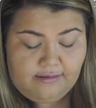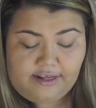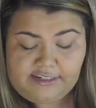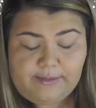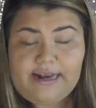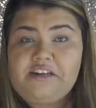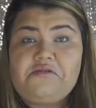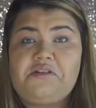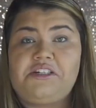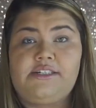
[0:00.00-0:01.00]
their Spanish
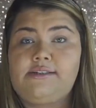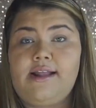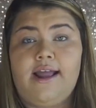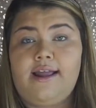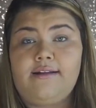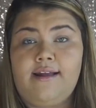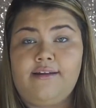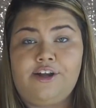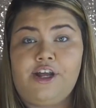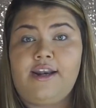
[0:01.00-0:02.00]
was just
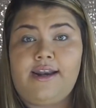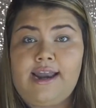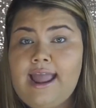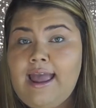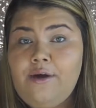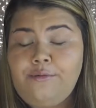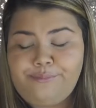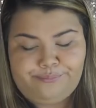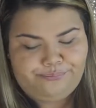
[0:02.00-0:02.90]
not good, and now